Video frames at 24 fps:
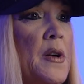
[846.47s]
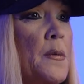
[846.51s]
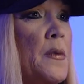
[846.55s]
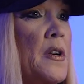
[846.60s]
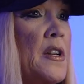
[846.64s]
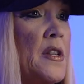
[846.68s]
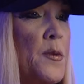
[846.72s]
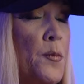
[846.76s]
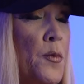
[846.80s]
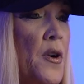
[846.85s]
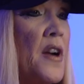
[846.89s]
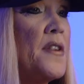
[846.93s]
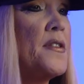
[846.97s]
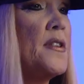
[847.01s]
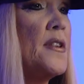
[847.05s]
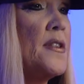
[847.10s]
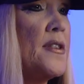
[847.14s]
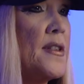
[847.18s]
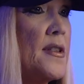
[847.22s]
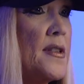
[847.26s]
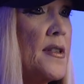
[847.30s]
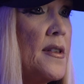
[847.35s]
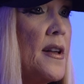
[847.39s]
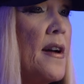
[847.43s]
him, his
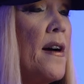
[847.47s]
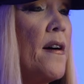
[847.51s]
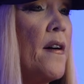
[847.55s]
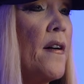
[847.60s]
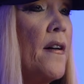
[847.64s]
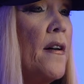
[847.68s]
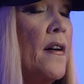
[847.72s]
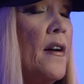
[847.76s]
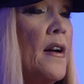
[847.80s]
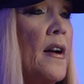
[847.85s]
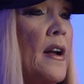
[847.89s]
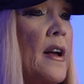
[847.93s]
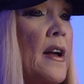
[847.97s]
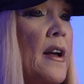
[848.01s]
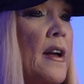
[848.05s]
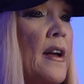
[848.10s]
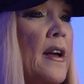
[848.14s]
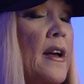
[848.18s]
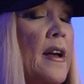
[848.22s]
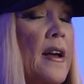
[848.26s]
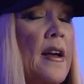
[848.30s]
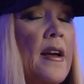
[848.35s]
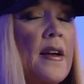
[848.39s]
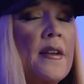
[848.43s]
presence is there.
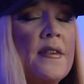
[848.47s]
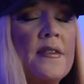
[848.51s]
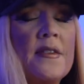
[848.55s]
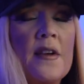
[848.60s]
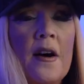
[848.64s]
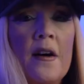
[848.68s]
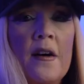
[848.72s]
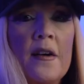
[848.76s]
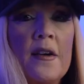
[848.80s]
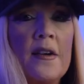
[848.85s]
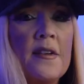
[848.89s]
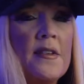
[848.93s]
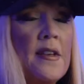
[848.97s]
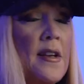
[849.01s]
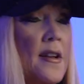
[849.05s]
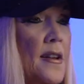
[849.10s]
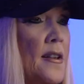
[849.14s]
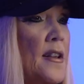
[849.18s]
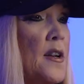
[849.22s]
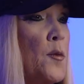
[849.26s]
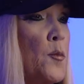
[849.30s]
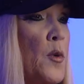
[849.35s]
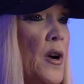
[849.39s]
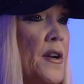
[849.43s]
And uh, his
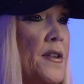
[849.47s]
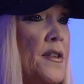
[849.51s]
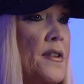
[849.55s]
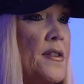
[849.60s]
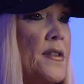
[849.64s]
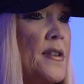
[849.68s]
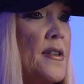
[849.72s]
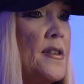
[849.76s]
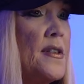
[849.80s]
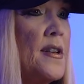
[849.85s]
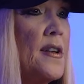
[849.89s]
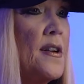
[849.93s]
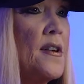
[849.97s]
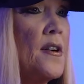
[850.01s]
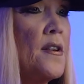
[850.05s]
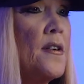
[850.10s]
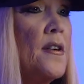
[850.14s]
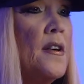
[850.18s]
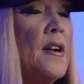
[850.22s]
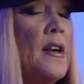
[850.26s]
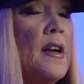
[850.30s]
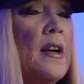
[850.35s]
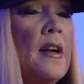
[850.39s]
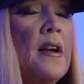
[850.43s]
healing presence is
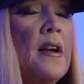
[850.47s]
here.